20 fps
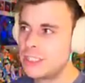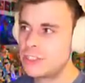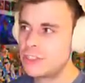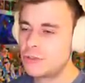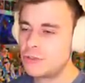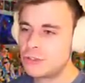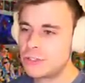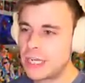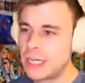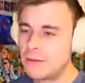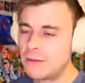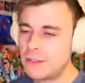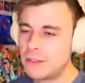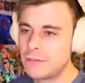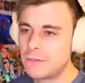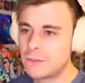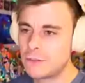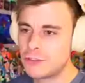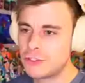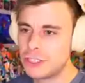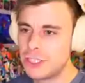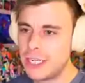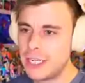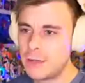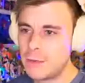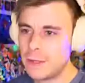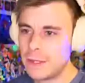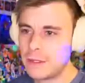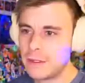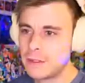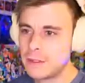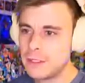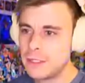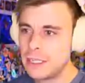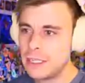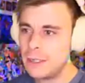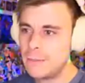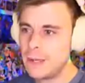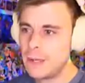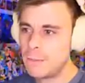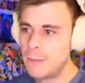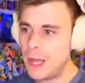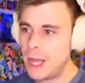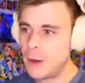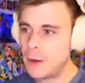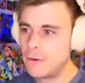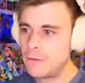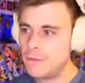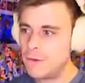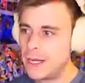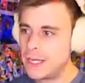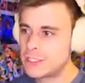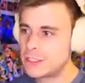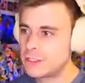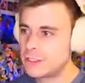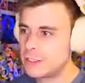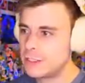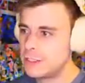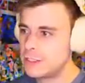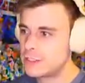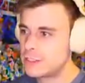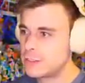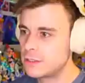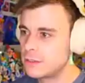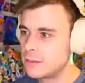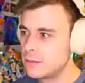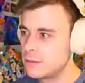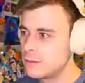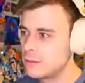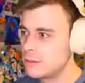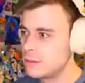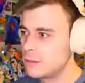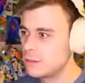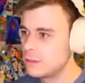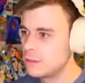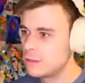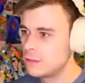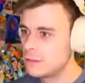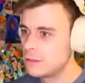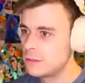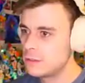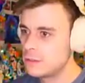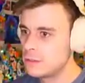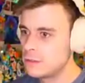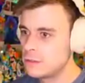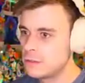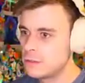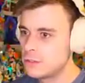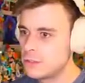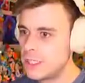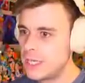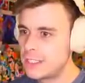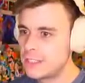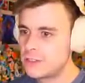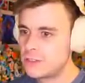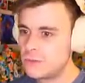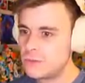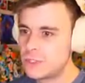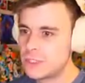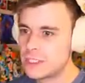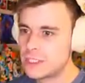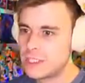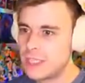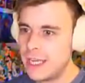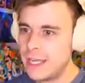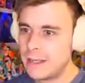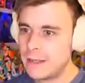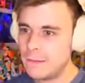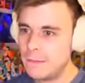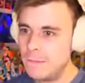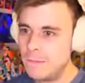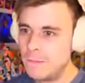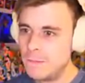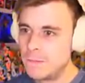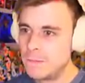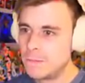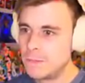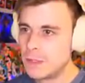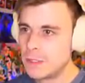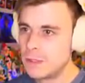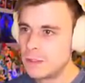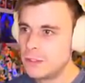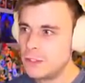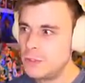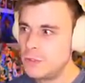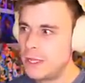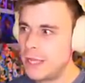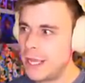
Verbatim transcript: digital download version anyway. Unlimited power, fast nights. So that's all the same. New